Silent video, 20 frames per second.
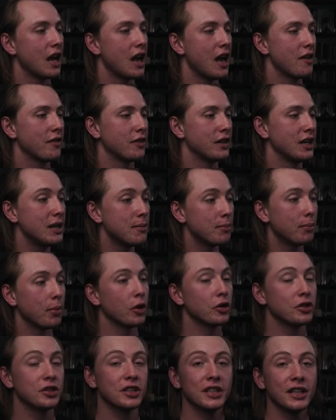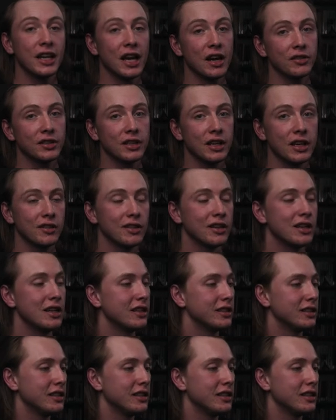I have an in-person countdown